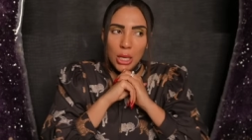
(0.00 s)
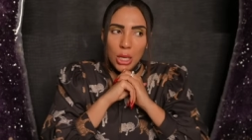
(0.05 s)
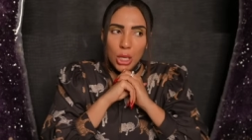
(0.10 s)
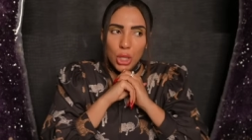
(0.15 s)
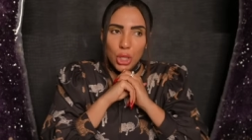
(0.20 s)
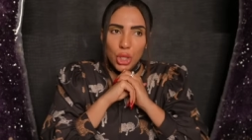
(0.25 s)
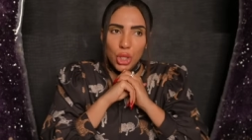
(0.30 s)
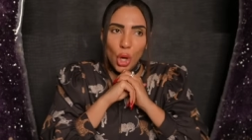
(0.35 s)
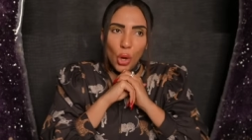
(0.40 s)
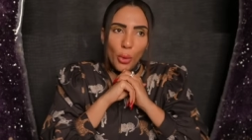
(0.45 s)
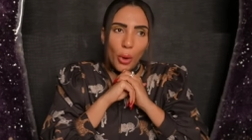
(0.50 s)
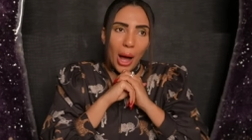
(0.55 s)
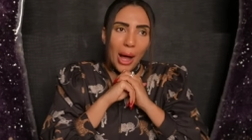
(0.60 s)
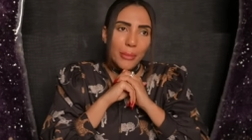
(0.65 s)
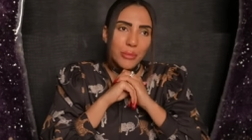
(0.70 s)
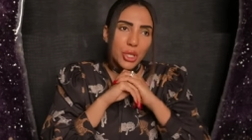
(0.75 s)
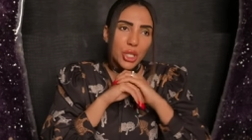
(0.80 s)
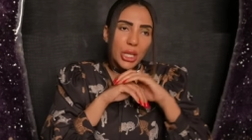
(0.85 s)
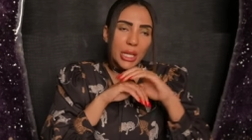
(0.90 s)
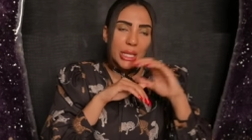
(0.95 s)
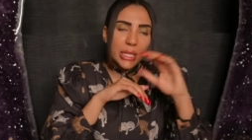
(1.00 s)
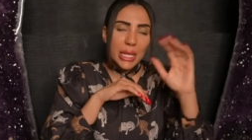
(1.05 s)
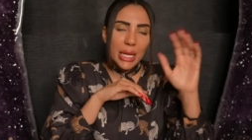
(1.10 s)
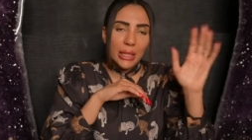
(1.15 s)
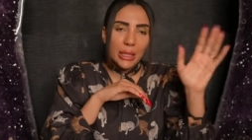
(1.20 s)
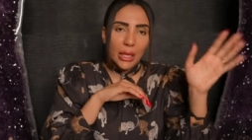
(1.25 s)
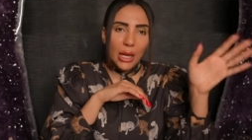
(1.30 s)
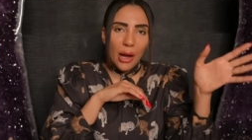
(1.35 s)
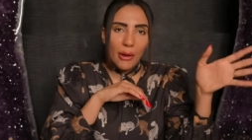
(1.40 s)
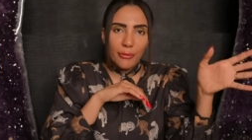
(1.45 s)
So I'm just going to
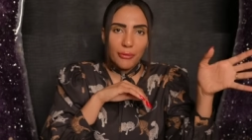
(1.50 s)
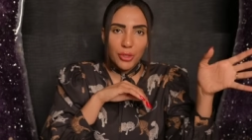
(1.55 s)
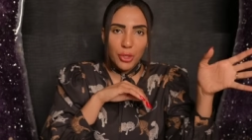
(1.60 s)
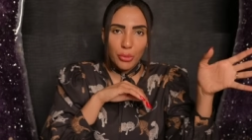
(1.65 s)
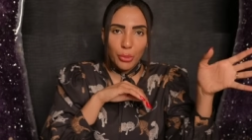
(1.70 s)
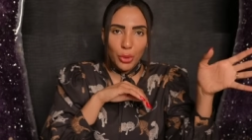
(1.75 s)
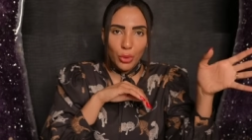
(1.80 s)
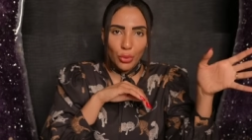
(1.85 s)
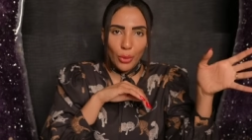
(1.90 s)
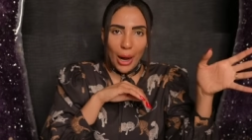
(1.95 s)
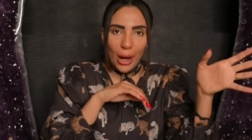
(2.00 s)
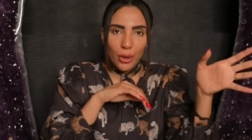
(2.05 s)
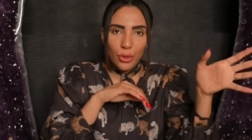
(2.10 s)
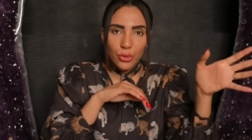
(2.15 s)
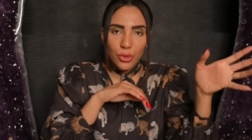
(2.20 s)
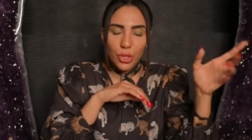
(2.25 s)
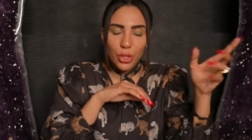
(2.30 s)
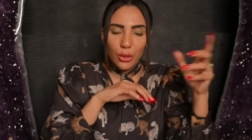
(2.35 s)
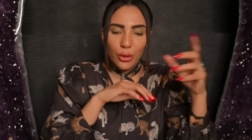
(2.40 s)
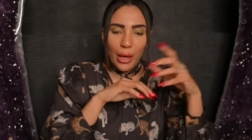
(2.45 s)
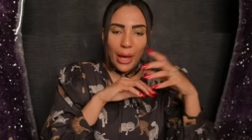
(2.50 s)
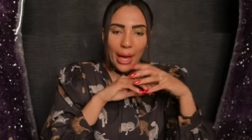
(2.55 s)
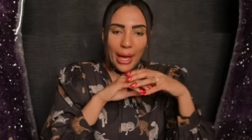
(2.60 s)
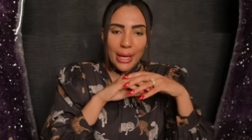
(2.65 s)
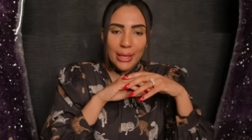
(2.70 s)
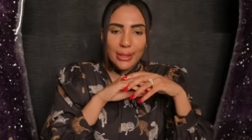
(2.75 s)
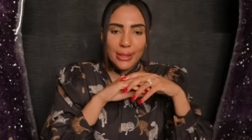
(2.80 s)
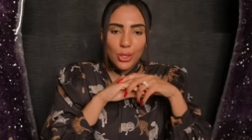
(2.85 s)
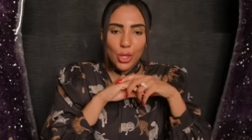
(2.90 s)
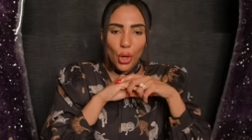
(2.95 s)
take the comfortable route.
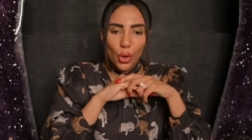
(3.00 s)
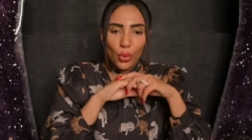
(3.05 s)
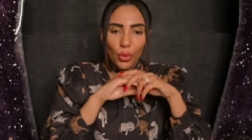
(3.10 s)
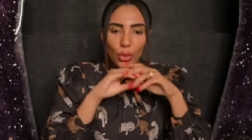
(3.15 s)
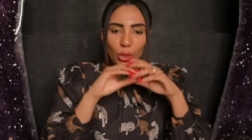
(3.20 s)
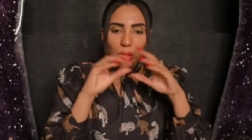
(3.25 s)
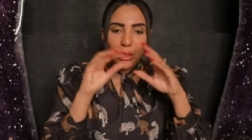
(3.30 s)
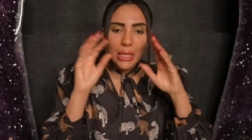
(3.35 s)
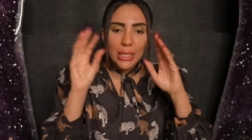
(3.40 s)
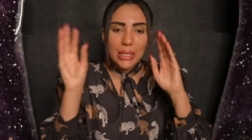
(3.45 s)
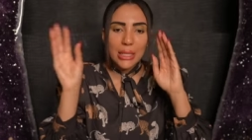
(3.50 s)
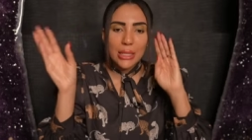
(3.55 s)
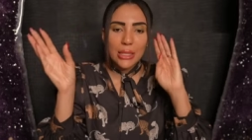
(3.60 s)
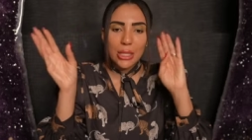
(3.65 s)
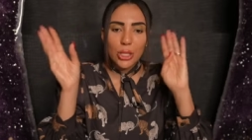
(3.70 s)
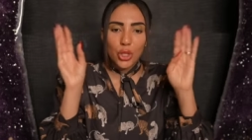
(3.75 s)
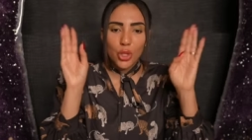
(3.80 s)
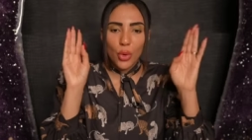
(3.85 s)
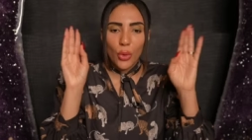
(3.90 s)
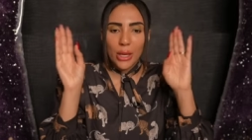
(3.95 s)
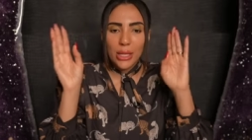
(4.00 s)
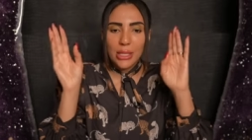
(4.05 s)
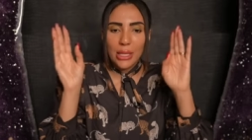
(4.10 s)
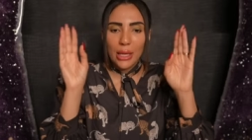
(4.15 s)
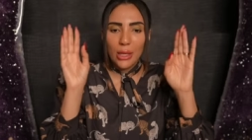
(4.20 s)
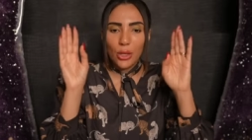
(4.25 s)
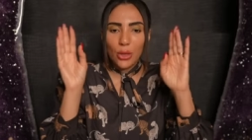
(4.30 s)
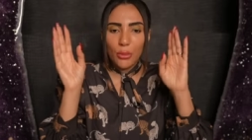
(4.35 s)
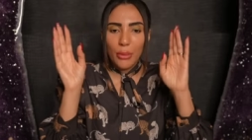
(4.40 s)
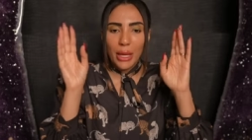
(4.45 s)
Okay. So this is the choice
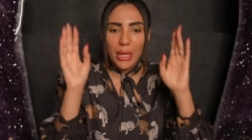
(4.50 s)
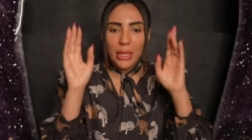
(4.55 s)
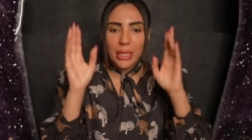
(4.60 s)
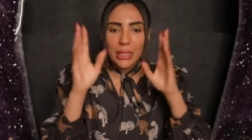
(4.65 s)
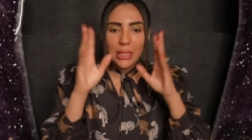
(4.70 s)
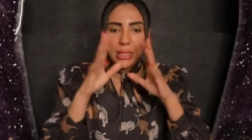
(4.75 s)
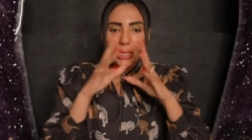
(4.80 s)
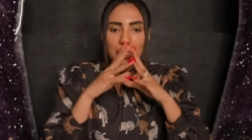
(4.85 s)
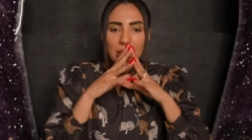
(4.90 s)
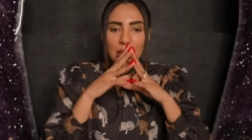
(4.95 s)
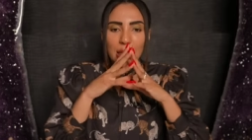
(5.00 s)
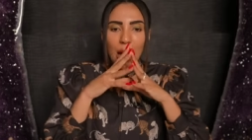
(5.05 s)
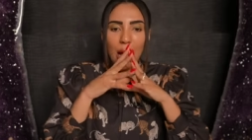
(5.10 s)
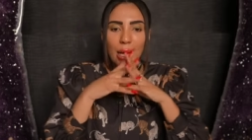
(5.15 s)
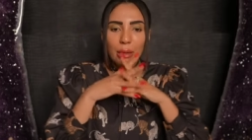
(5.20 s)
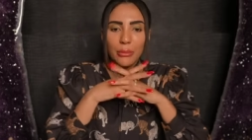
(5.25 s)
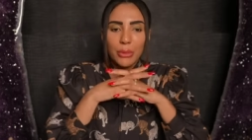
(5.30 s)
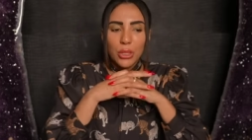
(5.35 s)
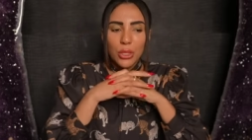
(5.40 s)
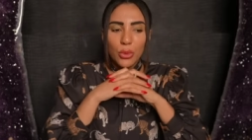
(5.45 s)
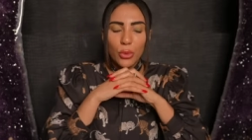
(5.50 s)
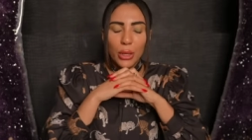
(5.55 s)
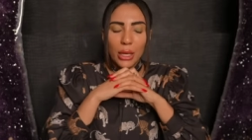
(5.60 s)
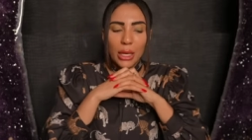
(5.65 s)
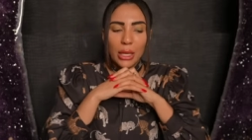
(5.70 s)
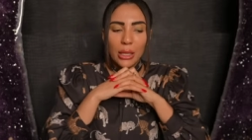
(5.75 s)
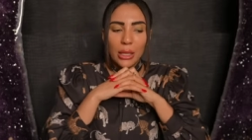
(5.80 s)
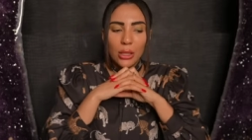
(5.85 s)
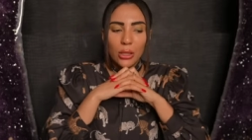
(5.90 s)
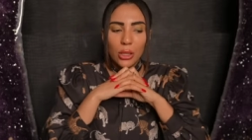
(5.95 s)
that you may need to decide
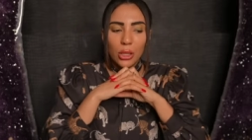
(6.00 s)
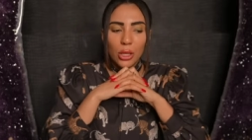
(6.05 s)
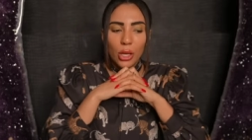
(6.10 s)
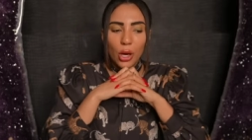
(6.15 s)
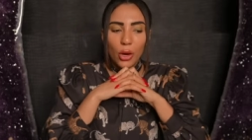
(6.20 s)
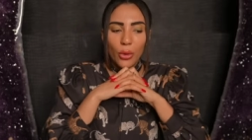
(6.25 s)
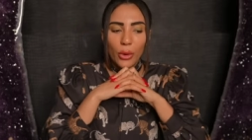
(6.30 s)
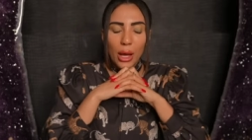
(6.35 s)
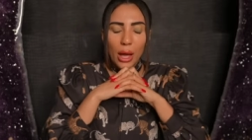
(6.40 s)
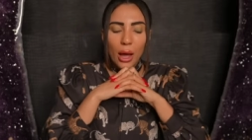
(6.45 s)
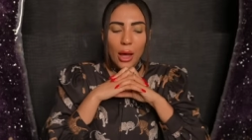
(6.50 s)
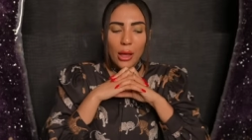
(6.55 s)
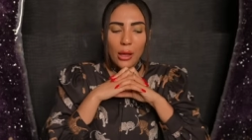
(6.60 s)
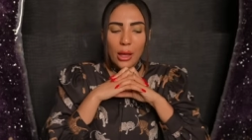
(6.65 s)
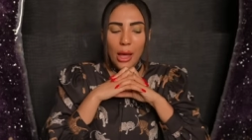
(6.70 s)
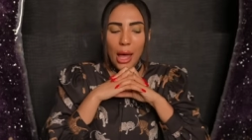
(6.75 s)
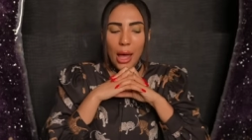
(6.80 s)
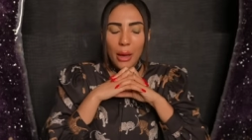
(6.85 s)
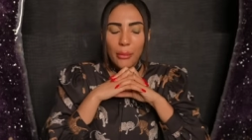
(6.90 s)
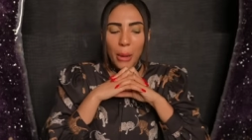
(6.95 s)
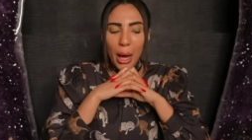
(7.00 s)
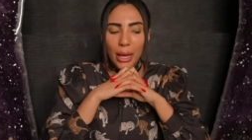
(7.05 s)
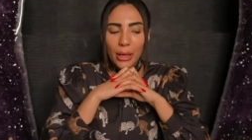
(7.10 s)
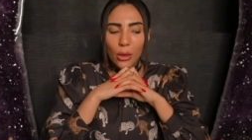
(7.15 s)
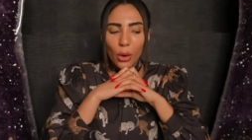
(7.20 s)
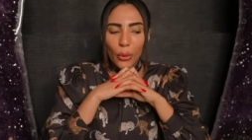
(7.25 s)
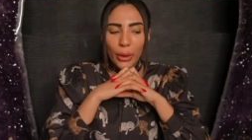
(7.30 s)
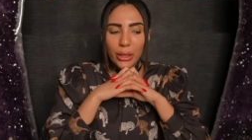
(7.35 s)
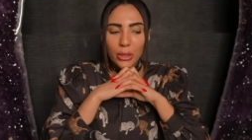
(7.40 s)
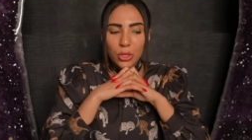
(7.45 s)
between, you know, am I
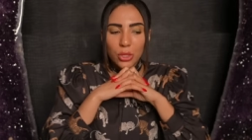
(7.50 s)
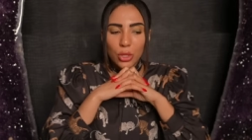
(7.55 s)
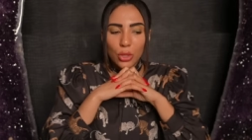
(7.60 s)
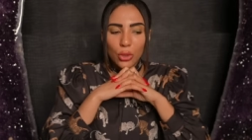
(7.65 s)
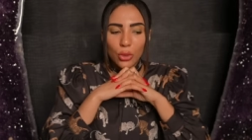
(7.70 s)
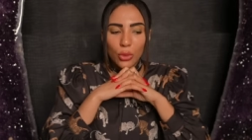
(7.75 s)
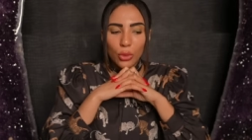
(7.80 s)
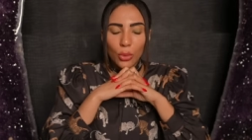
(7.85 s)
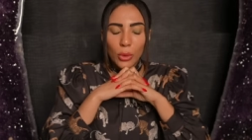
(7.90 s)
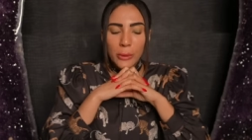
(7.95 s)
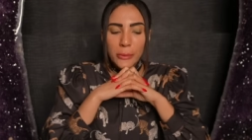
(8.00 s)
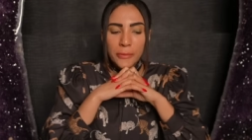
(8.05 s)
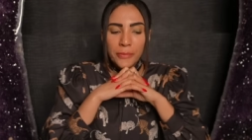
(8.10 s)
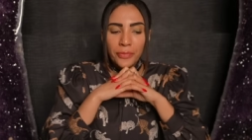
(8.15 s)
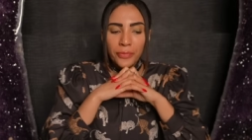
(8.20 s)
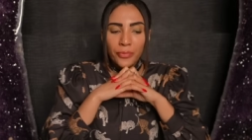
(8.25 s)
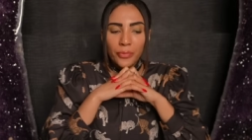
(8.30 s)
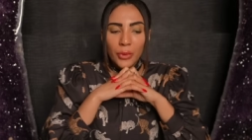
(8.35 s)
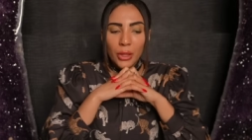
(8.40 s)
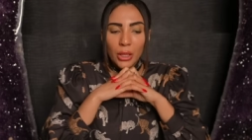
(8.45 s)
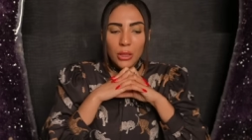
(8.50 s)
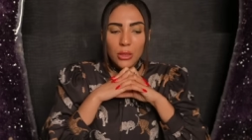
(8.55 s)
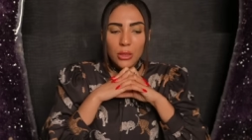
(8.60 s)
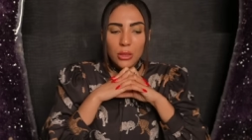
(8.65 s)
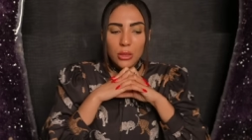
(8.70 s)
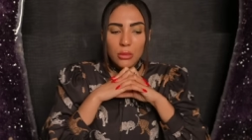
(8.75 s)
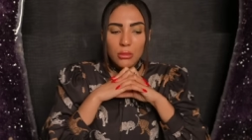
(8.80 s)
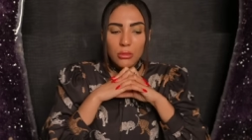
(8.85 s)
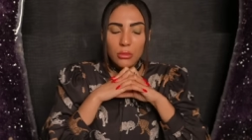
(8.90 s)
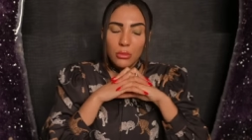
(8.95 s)
going to
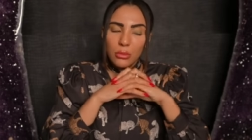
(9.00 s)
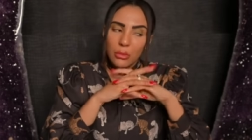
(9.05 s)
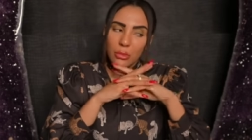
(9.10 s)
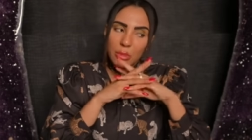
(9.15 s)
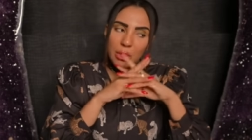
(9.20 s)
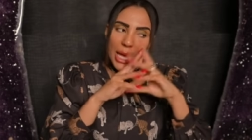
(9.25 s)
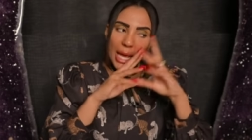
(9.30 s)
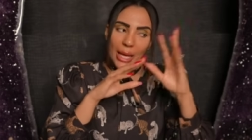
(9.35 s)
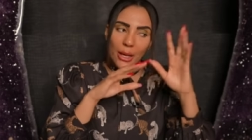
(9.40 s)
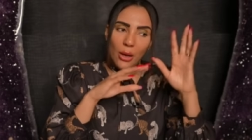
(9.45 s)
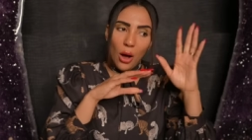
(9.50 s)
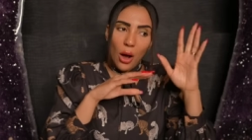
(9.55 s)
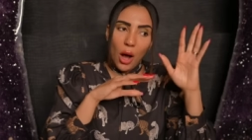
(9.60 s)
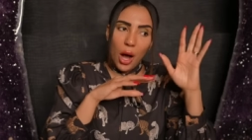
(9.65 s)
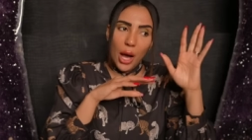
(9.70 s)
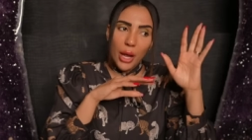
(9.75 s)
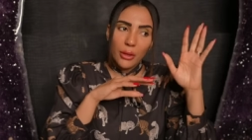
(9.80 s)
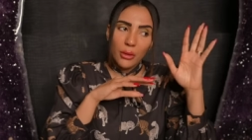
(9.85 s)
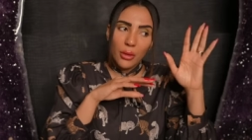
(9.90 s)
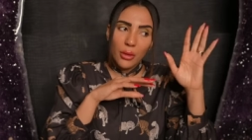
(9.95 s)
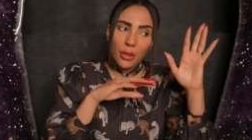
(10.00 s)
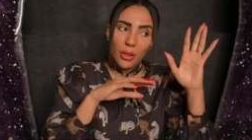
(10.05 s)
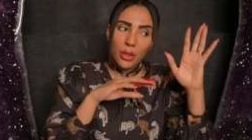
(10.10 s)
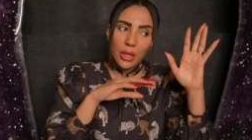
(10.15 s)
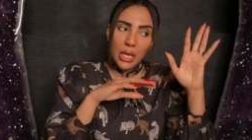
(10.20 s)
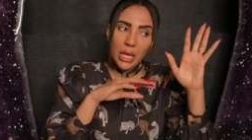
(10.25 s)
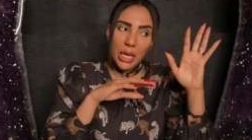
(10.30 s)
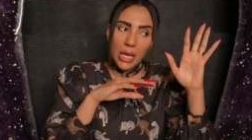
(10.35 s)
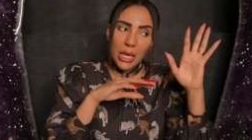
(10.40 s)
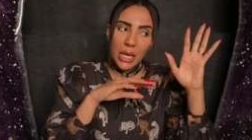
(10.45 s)
take on
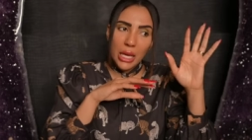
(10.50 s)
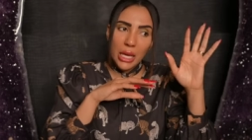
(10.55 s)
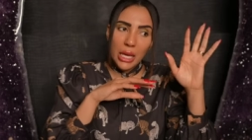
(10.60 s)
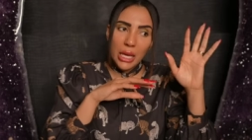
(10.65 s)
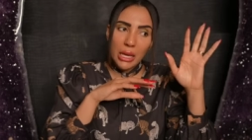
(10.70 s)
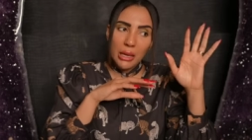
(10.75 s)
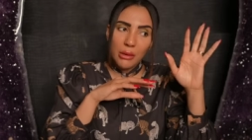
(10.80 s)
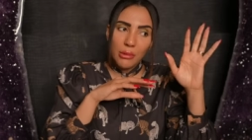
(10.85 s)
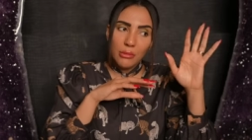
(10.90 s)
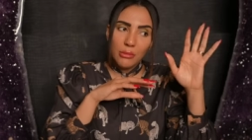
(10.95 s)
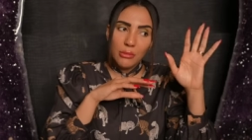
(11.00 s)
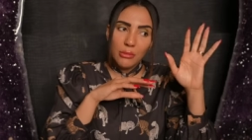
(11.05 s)
the